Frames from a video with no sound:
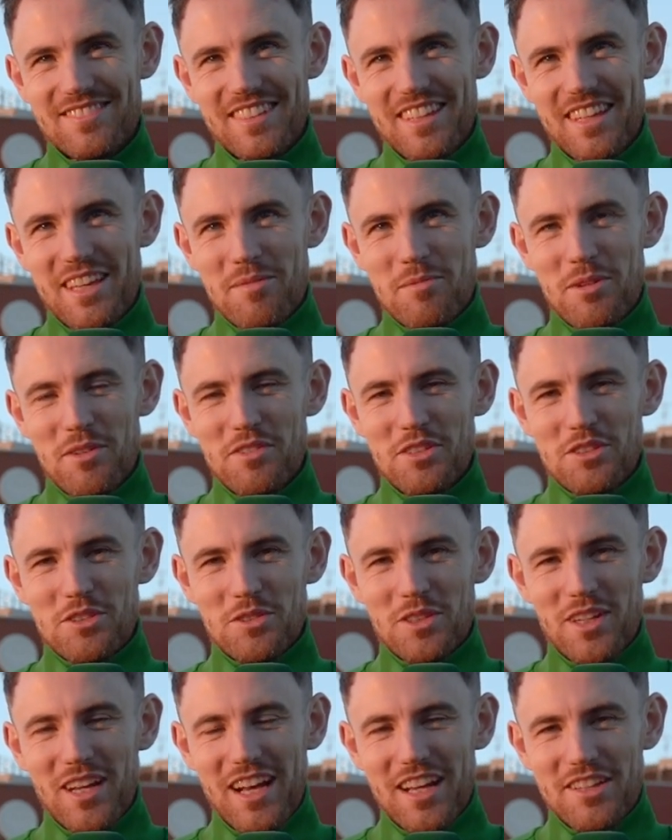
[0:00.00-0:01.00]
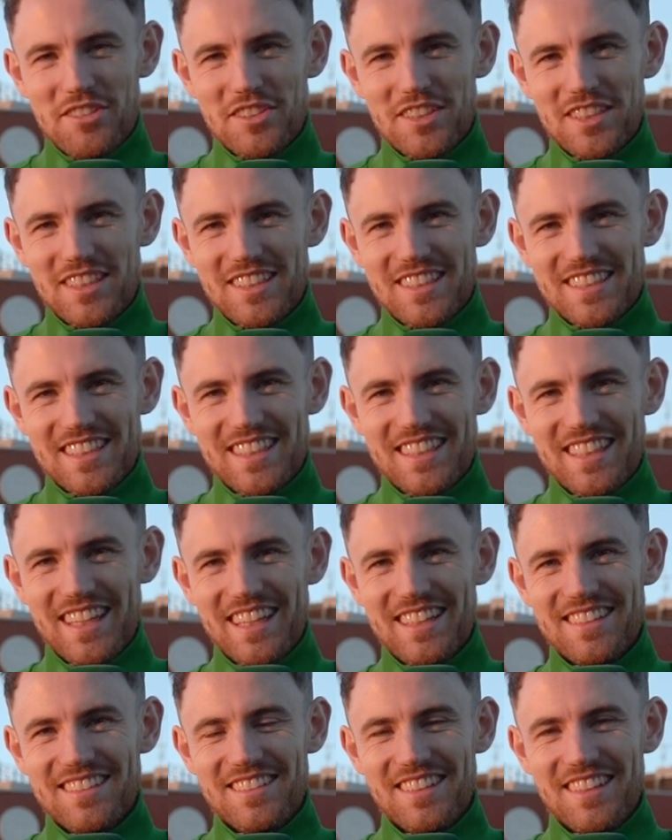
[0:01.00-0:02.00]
If you score a hat-trick, it's a 10.